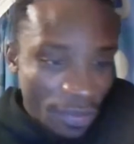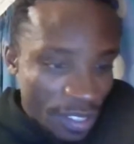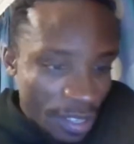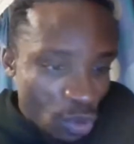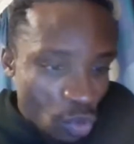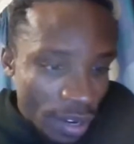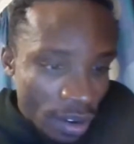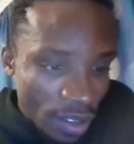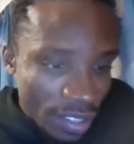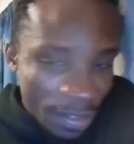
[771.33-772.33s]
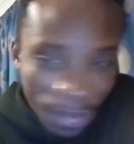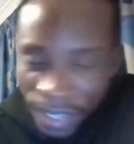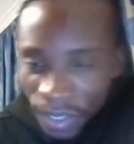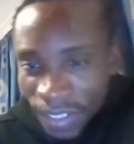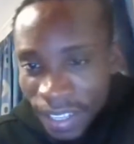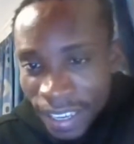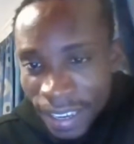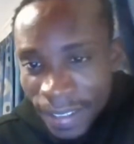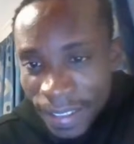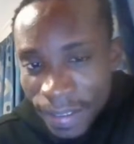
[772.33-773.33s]
seems we lost Precious
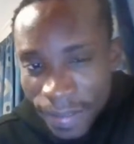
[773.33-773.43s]
again.